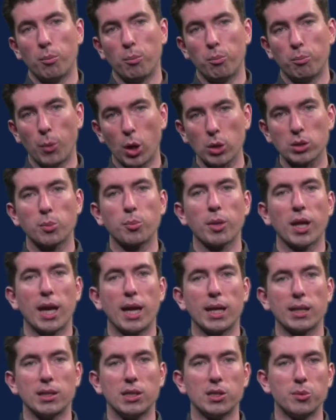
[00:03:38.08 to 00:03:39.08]

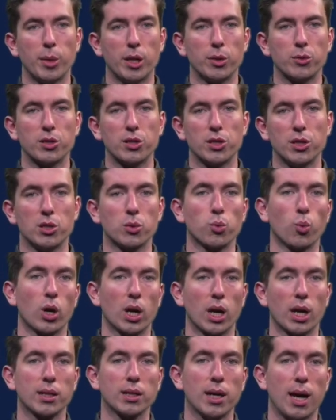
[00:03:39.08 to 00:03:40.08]
Multiplying these matrices one
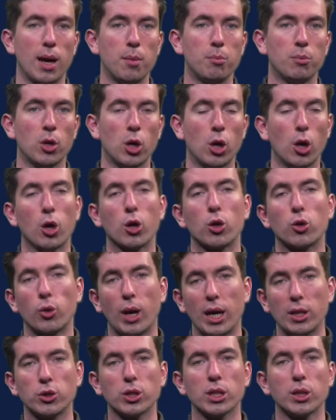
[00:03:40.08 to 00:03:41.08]
at a time
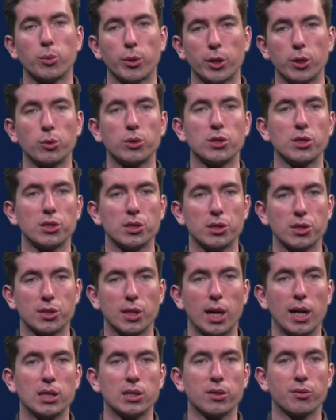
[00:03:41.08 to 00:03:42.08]
gradually reduces the
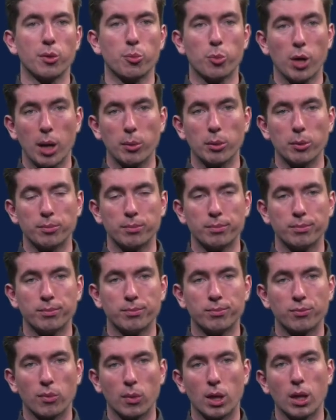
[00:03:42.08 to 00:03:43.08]
size of the problem.
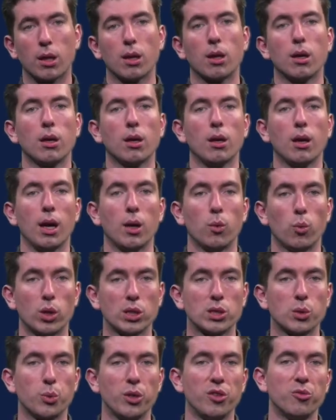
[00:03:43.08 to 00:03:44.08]
And
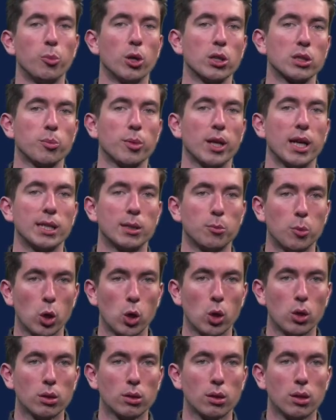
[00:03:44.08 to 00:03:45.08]
once we've multiplied them
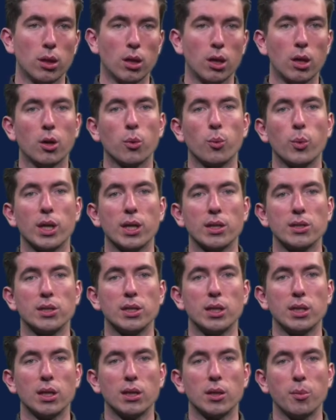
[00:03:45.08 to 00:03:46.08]
all, we can
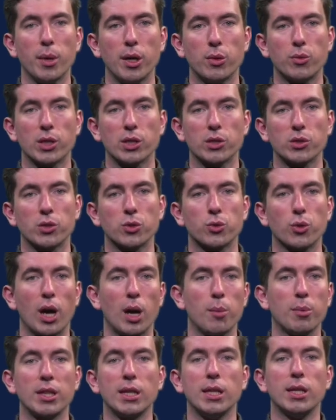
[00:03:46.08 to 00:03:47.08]
see that the matrix
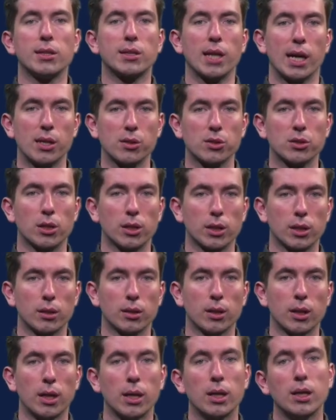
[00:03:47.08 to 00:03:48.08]
describing the entire circuit
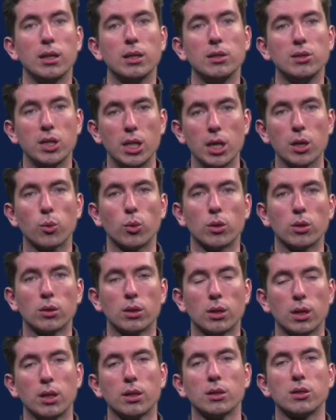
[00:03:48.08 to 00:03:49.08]
is equal
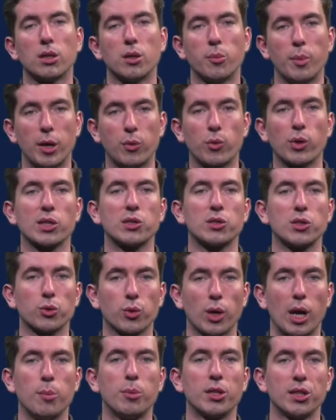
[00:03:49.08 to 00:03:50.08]
to the matrix
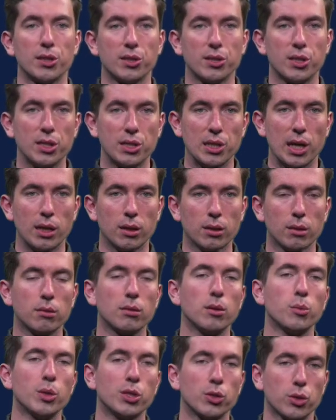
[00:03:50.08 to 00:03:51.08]
describing the CZ
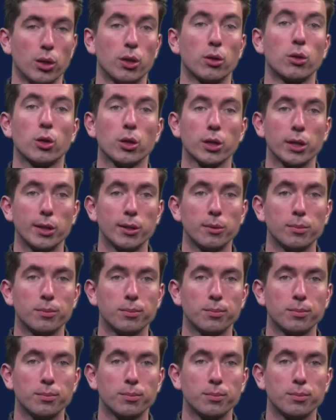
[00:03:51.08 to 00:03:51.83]
that we saw earlier.